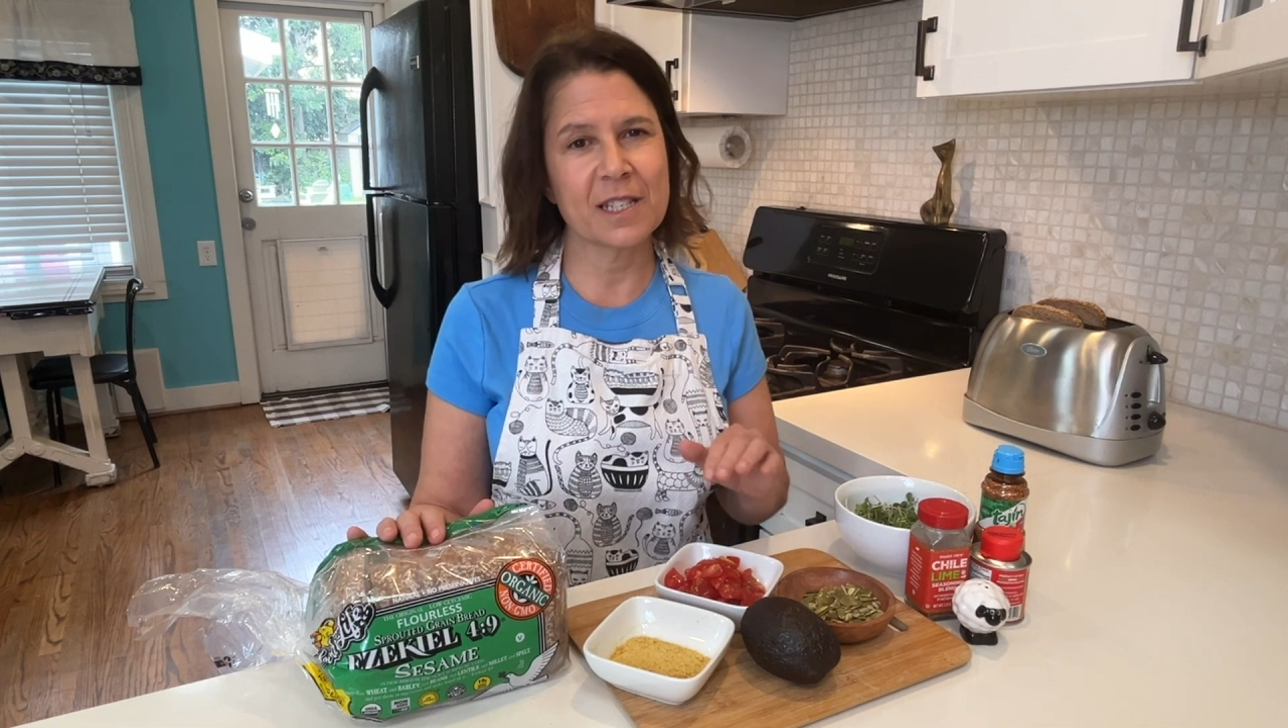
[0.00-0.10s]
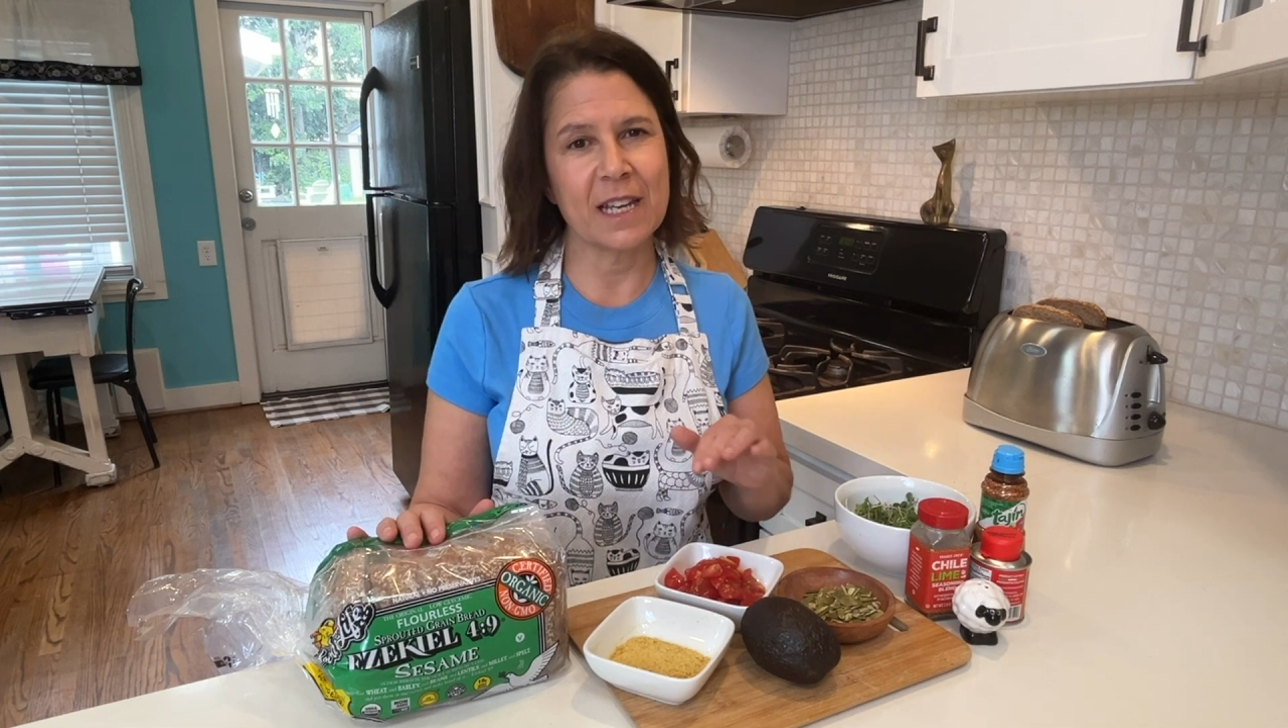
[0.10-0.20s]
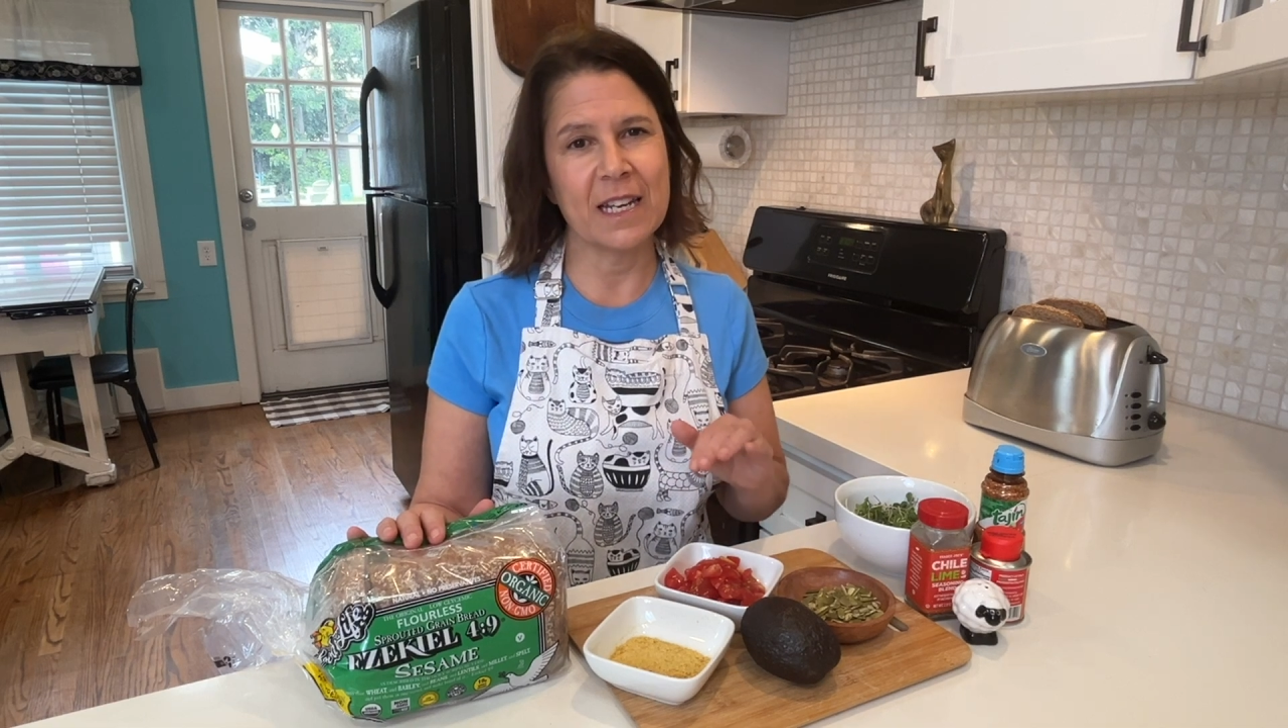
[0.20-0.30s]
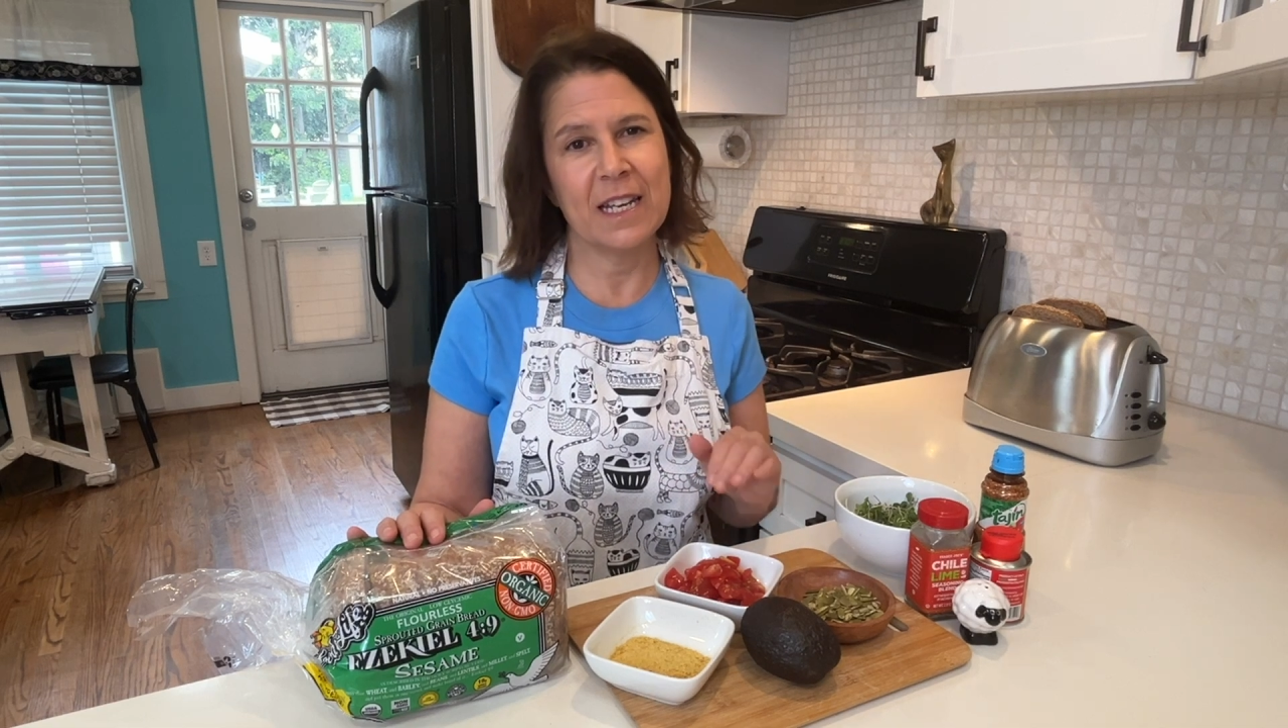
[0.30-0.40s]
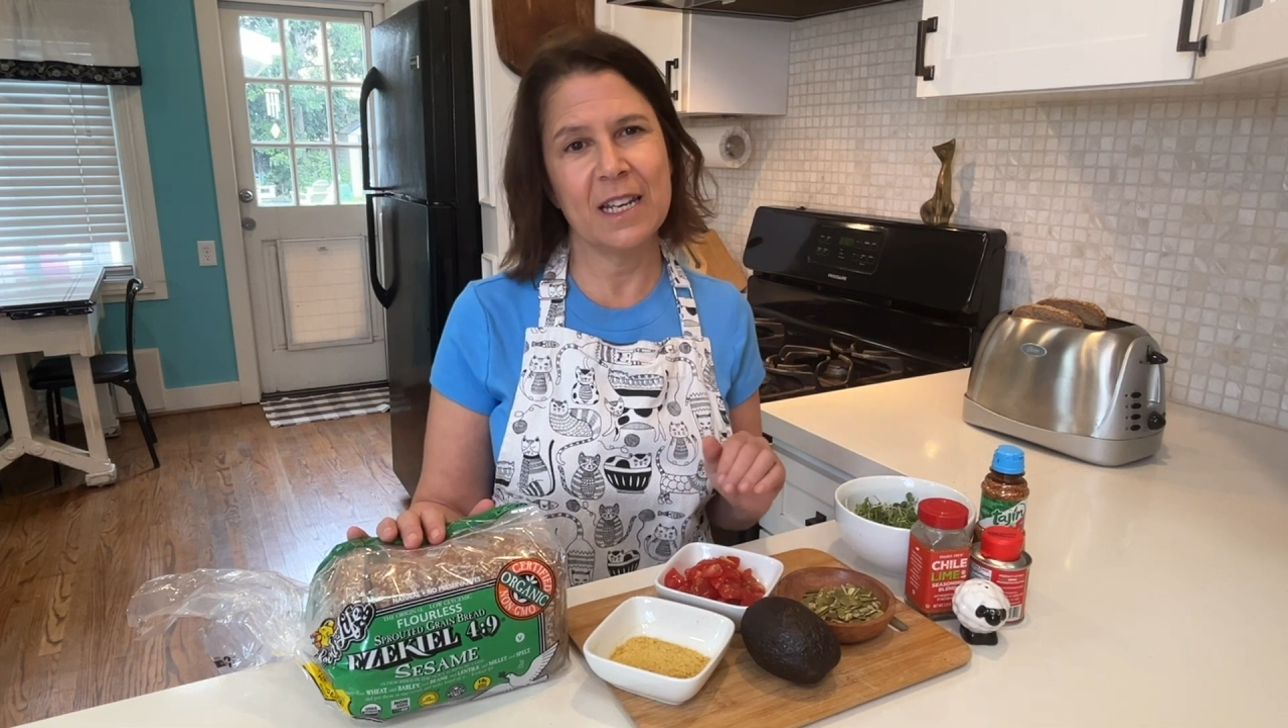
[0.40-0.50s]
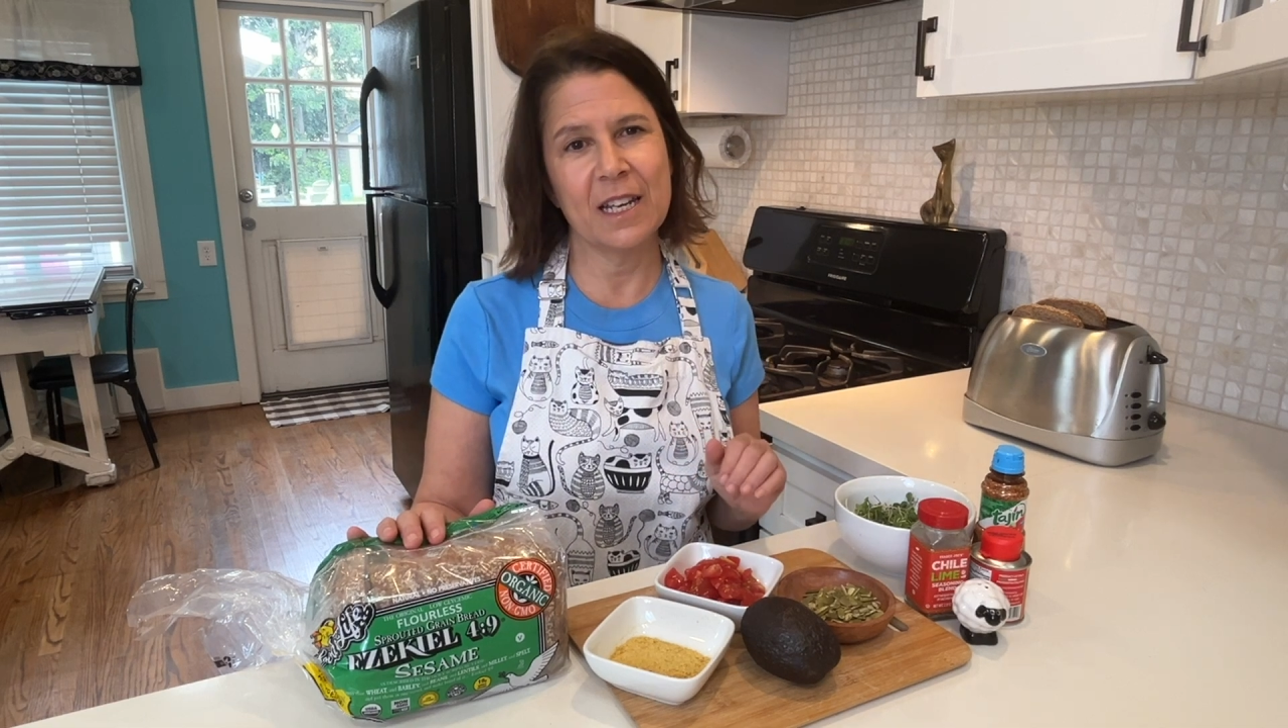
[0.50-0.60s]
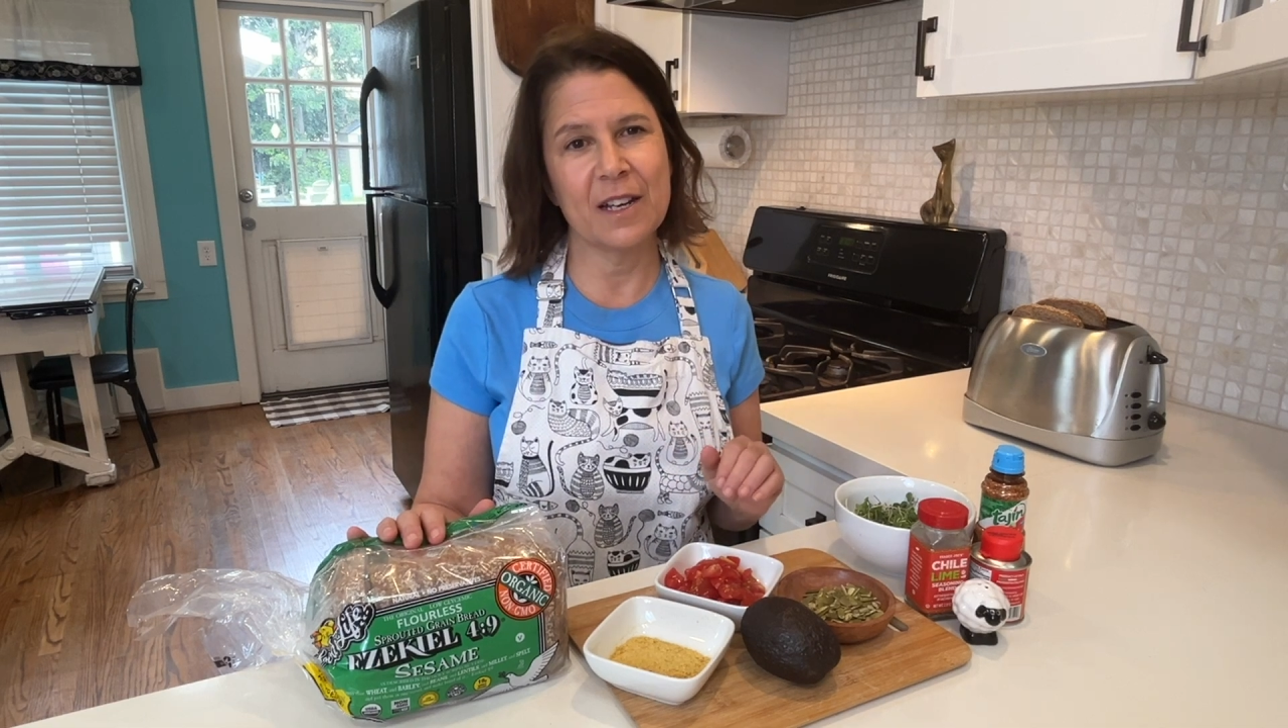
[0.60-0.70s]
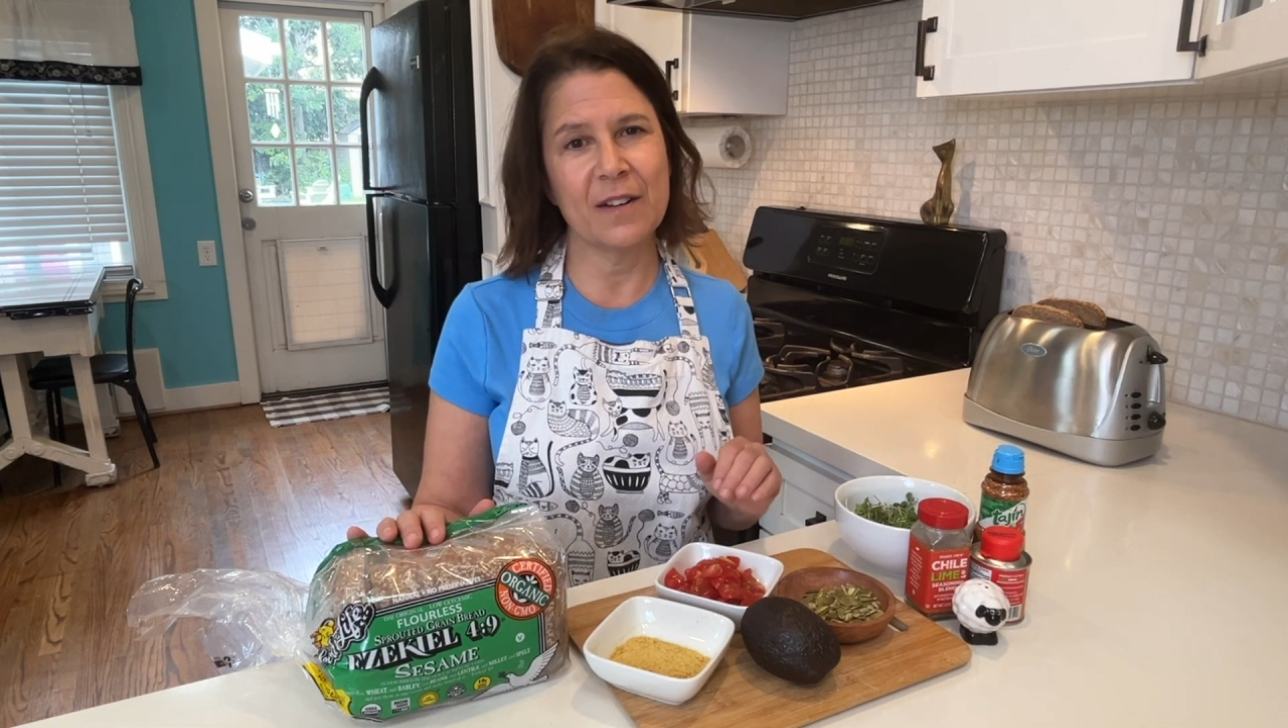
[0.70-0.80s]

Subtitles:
and eating it